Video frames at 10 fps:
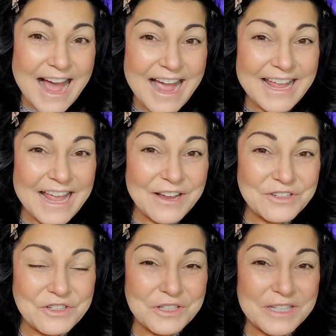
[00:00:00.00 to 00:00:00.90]
I
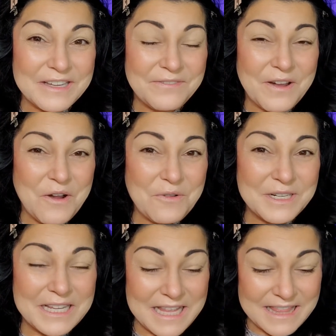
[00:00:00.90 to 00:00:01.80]
actually
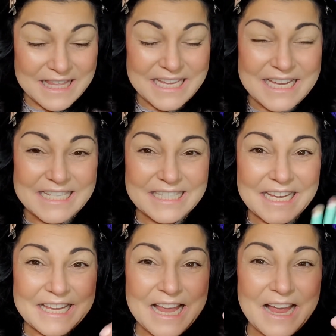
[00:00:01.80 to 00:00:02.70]
found that these
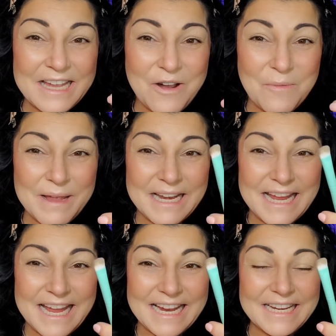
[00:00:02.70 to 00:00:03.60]
come in
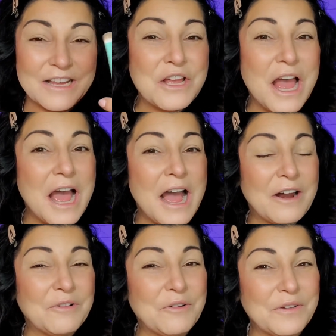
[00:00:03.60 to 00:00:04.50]
handy.
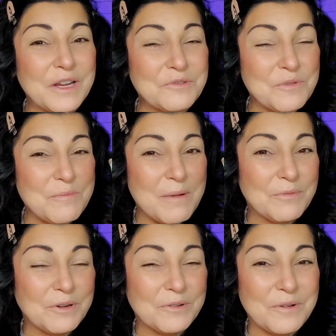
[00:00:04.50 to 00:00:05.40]
I don't know if you guys
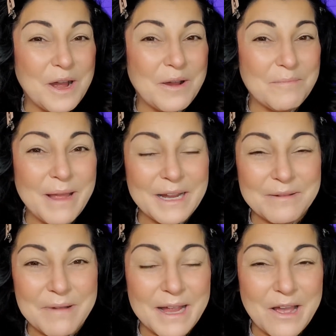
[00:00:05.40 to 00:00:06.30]
remember back
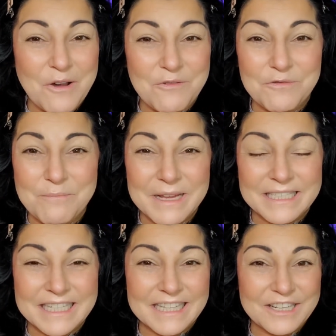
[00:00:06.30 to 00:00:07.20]
in my e.l.f.
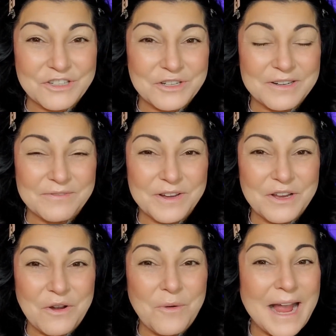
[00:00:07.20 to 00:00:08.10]
Mint Collection
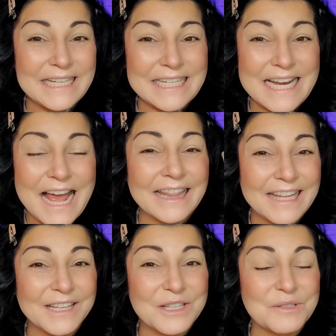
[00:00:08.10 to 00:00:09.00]
video, I did not
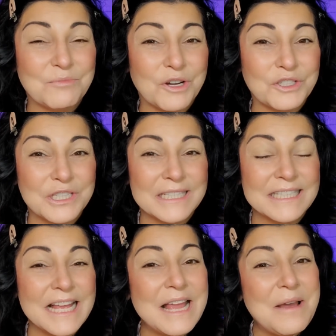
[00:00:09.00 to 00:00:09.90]
like these
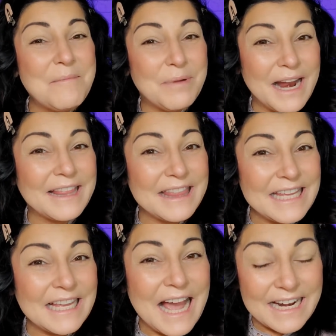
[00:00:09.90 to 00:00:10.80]
brushes, but I
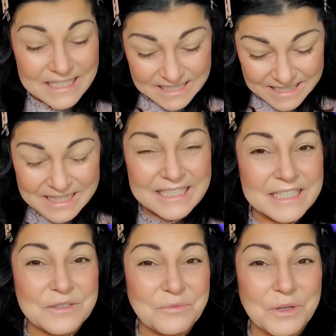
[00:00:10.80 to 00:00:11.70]
think honestly,
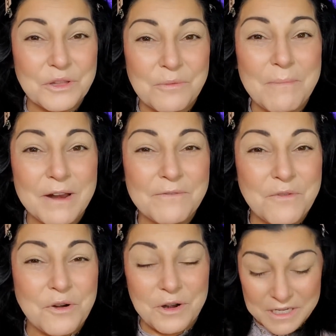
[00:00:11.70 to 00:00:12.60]
this is what they're meant
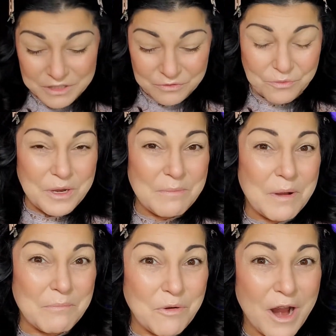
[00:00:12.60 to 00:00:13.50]
for, is cream
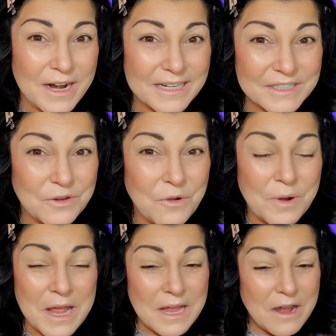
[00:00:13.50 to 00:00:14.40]
products.
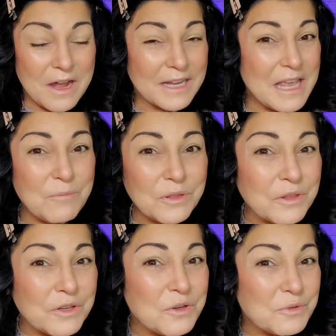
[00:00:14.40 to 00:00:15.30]
So I came with
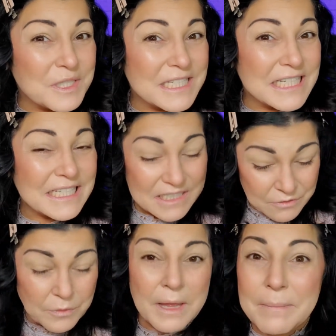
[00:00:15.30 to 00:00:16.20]
the new stick,
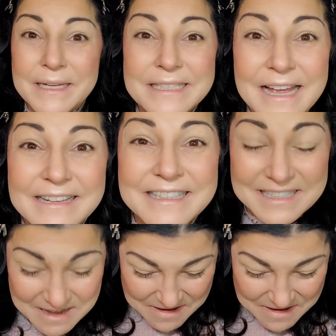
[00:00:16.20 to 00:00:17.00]
so that makes sense.